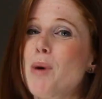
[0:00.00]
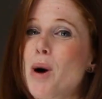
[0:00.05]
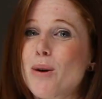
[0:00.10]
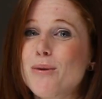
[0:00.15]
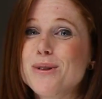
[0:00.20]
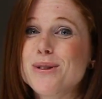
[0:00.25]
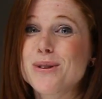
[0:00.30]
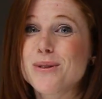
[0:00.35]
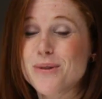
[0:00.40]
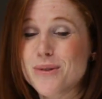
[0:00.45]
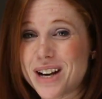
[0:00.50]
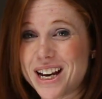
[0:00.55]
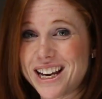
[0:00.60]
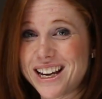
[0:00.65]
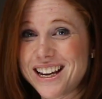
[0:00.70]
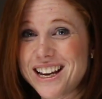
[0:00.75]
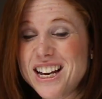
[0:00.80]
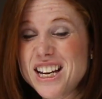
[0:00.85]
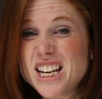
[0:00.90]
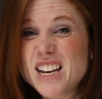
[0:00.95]
Repose
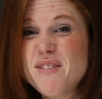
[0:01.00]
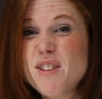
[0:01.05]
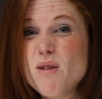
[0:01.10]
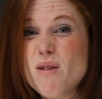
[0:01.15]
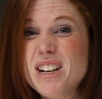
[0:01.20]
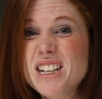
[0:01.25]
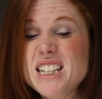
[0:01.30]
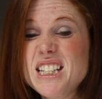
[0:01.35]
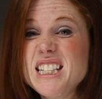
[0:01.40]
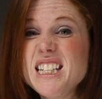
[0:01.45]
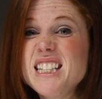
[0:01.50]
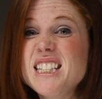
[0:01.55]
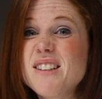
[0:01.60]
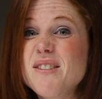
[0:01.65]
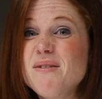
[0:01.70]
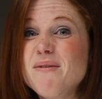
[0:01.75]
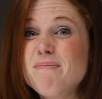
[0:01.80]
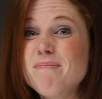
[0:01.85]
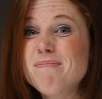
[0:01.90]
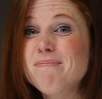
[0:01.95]
Gray. If you want to see
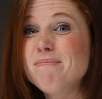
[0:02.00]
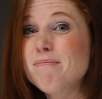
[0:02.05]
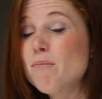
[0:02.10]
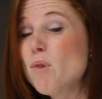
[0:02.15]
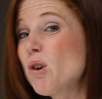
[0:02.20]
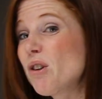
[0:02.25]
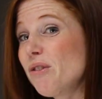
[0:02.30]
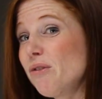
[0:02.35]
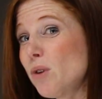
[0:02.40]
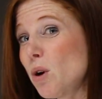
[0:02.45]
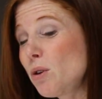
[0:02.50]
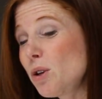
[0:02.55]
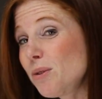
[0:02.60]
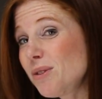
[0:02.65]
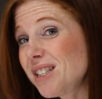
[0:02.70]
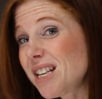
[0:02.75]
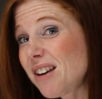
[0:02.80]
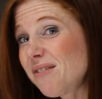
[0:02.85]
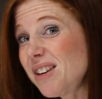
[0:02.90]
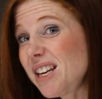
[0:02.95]
some more
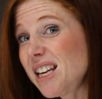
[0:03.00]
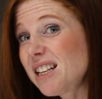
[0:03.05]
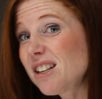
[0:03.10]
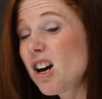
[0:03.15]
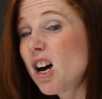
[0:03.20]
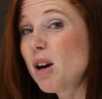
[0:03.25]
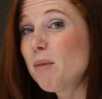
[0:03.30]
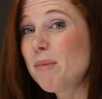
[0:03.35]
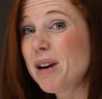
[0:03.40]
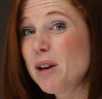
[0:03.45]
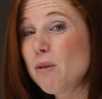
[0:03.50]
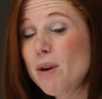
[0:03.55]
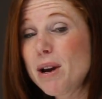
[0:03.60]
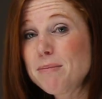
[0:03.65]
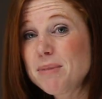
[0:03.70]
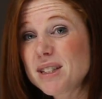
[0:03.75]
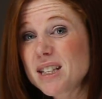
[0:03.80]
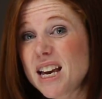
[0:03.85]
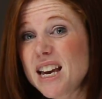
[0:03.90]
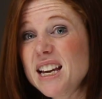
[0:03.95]
photos of it on my
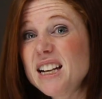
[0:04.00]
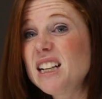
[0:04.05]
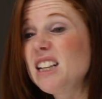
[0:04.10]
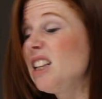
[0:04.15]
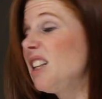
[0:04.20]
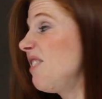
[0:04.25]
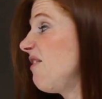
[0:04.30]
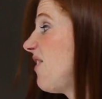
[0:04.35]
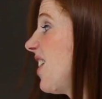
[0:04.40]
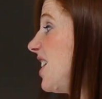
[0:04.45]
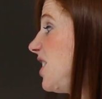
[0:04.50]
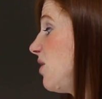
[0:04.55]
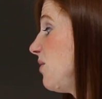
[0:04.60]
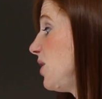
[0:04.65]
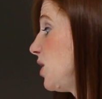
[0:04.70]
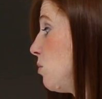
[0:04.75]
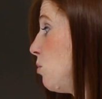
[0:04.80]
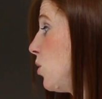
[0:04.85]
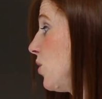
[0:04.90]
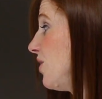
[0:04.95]
website, find
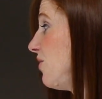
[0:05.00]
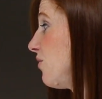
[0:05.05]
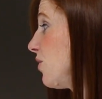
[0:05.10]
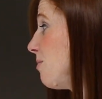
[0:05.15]
out some more